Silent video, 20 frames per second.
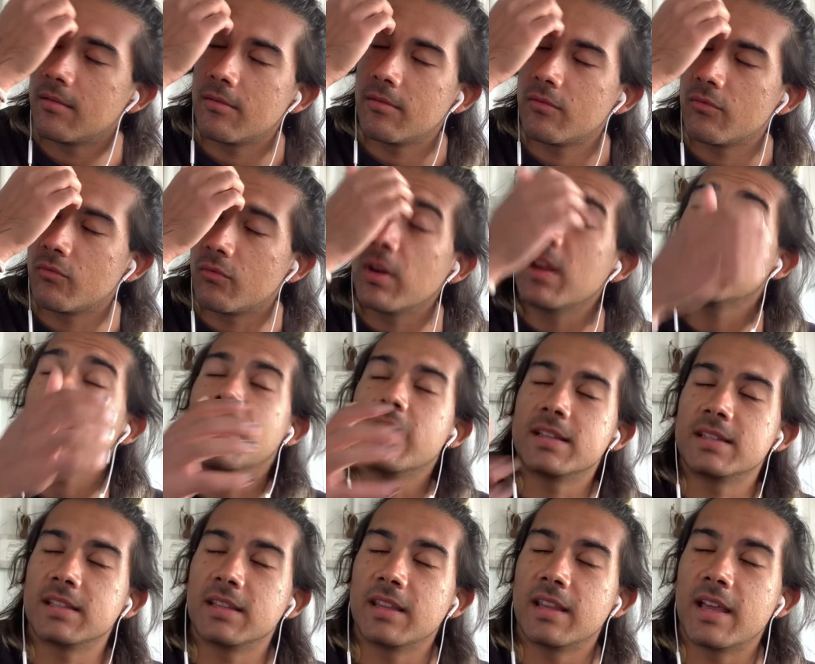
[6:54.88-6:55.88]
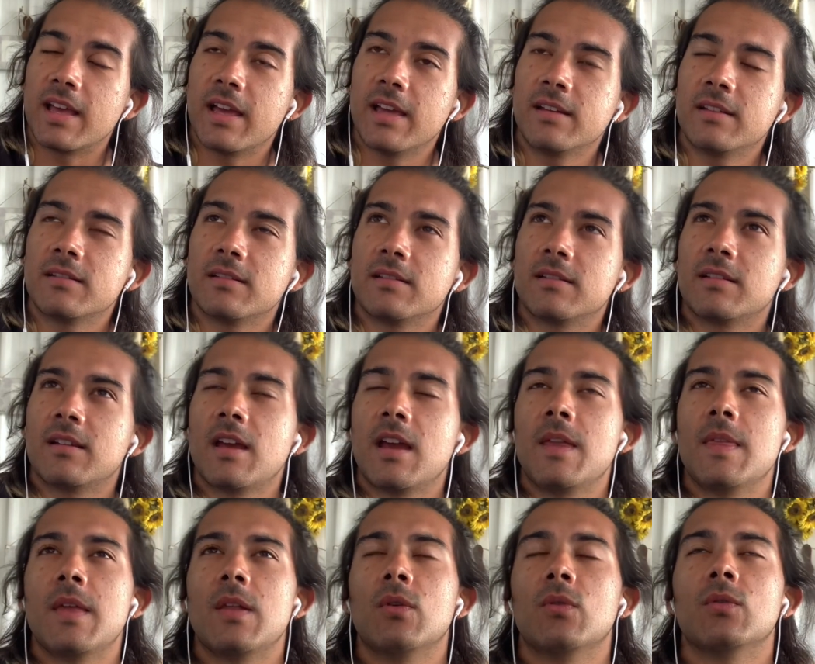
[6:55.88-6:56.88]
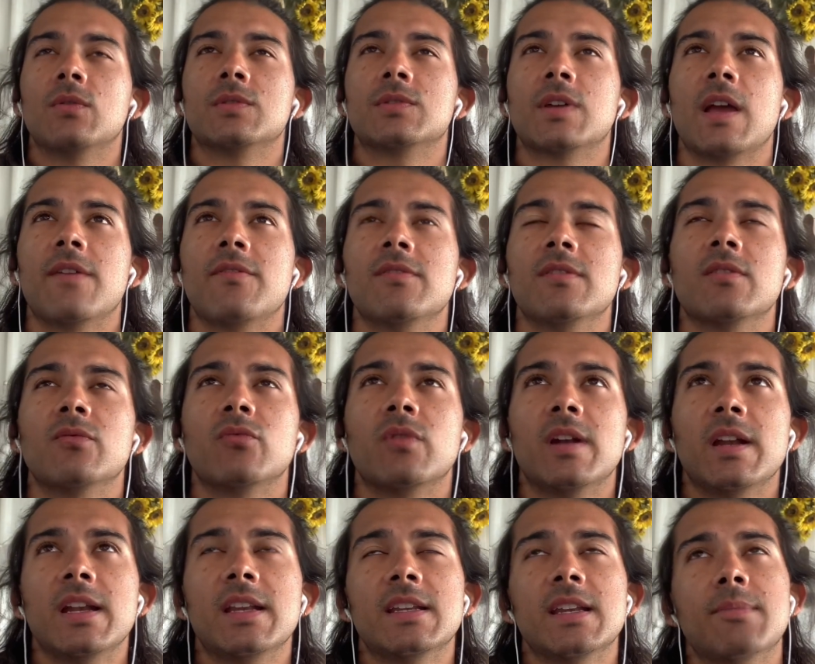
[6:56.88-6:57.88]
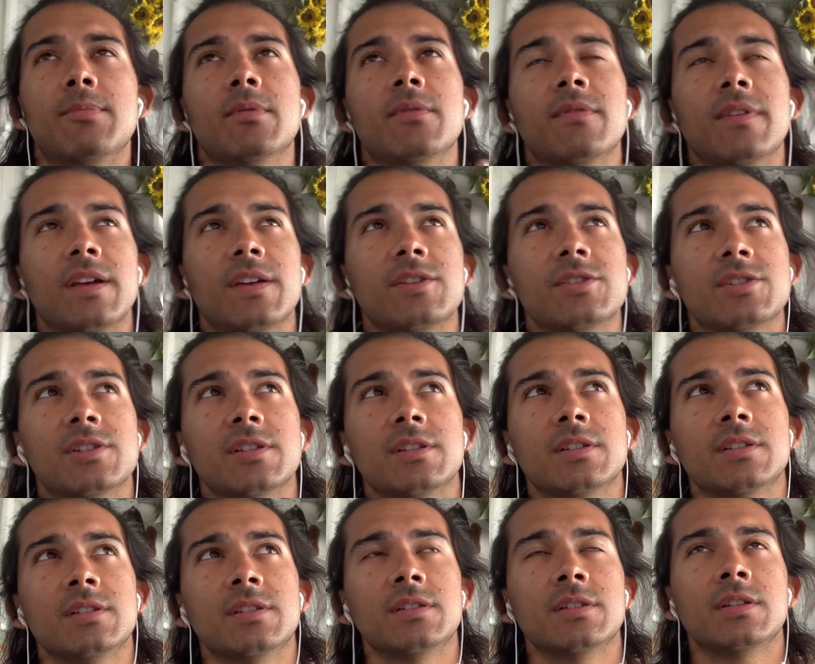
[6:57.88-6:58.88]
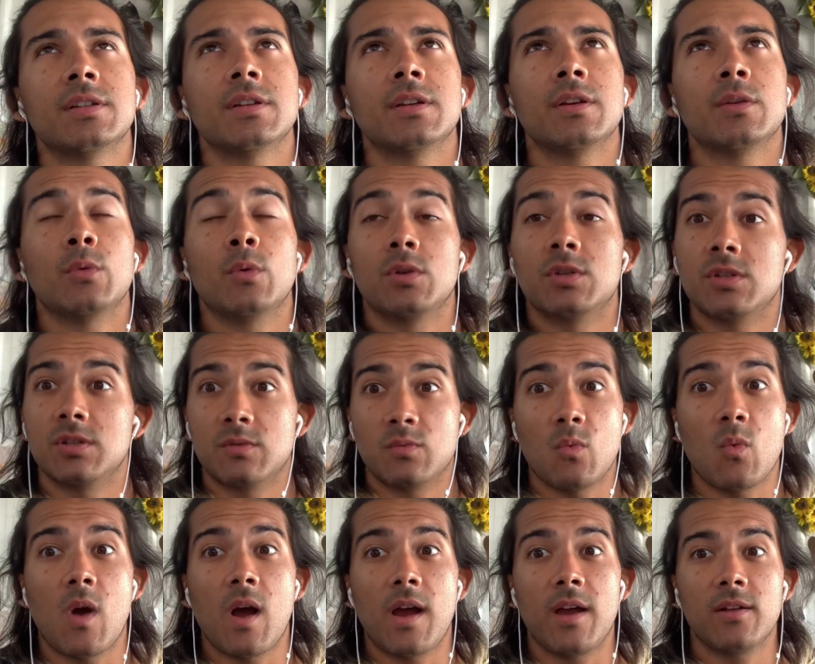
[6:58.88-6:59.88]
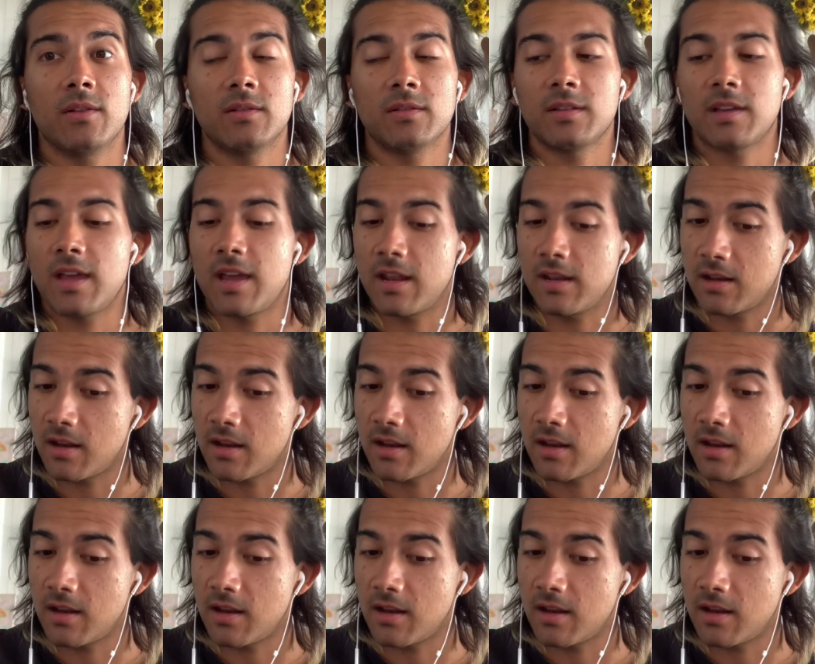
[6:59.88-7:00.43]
and then also having the reading deprivation, which is wild and